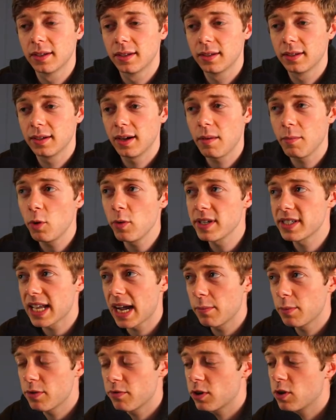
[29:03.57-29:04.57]
I'm always
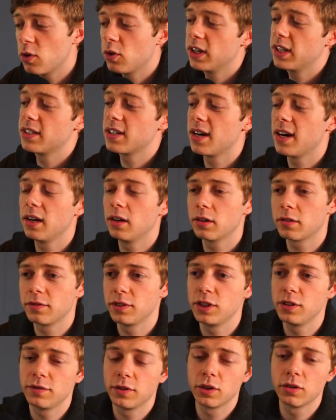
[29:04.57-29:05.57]
down with recording dialogue for
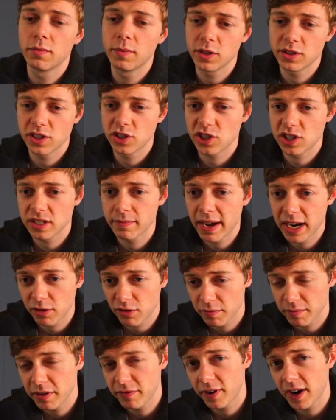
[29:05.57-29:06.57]
new follower mods. It's just a matter
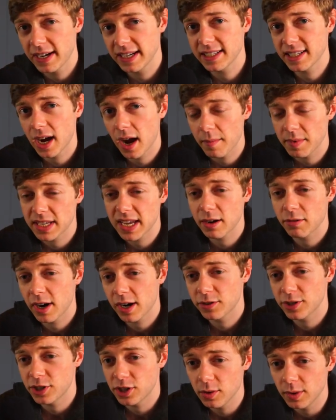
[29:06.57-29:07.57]
of me finding time to get
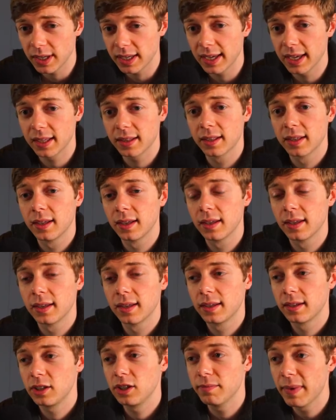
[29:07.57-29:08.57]
around to doing it.
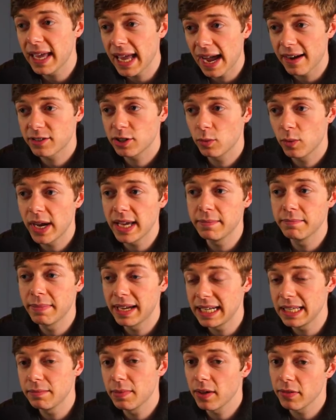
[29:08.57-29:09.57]
You may have to wait
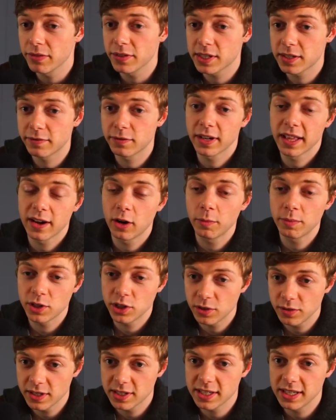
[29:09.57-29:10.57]
many months for that
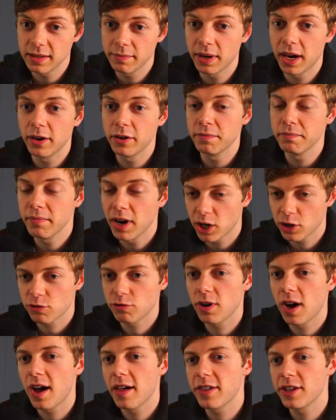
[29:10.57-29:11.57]
opportunity, but I would much
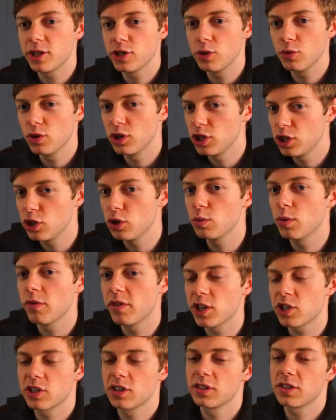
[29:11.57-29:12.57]
rather do new
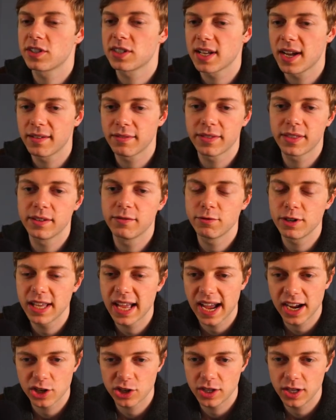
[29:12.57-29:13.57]
original stuff than
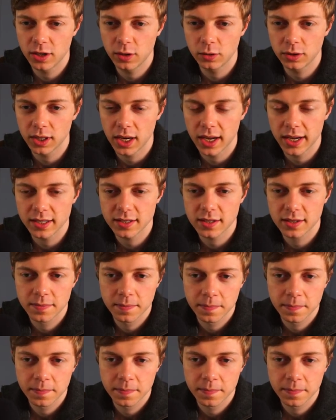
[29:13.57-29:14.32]
rehash the old lines.